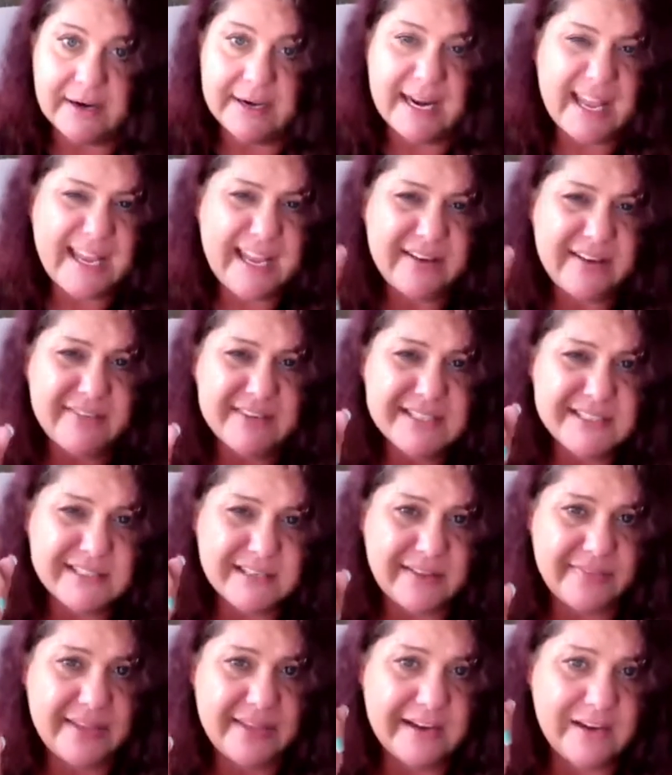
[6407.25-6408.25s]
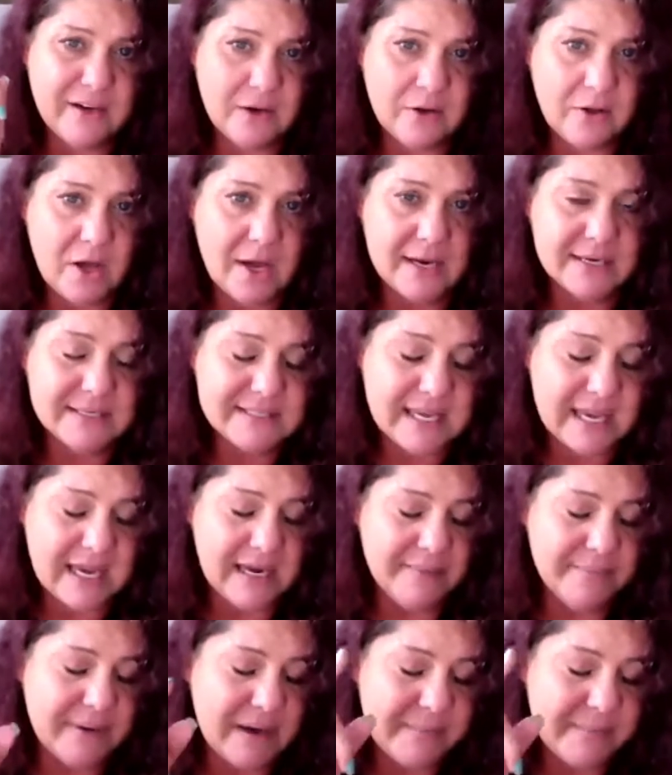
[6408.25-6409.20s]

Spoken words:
and I haven't done that in a long time.